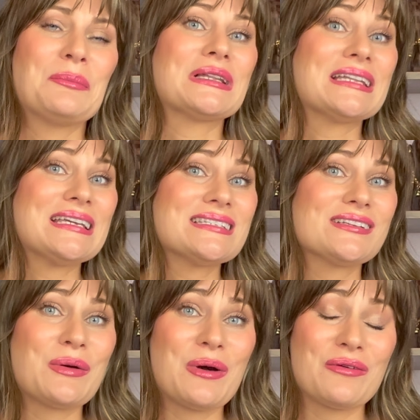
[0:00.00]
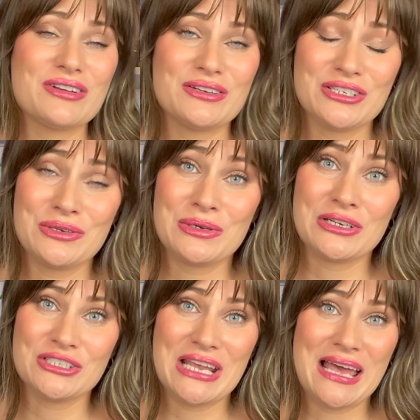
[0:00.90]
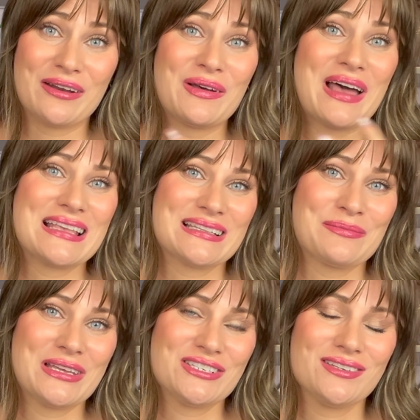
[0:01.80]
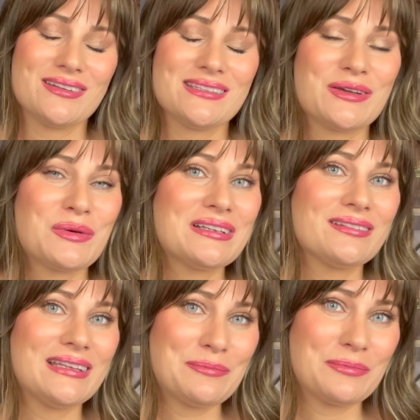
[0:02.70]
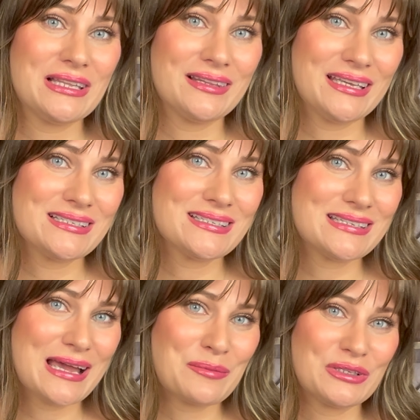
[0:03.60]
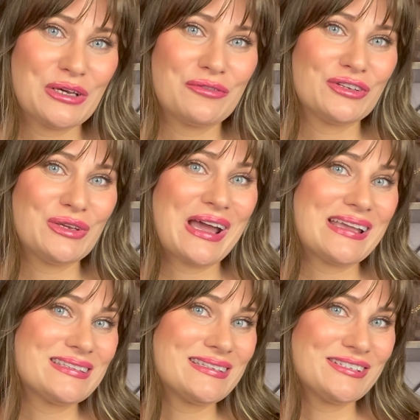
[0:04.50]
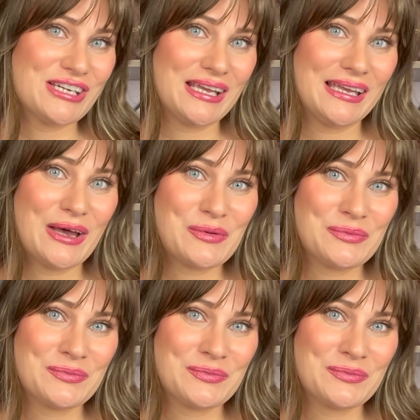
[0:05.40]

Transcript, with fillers: please go over to her channel. As I mentioned, it's going to link, be linked down below for you guys to check out.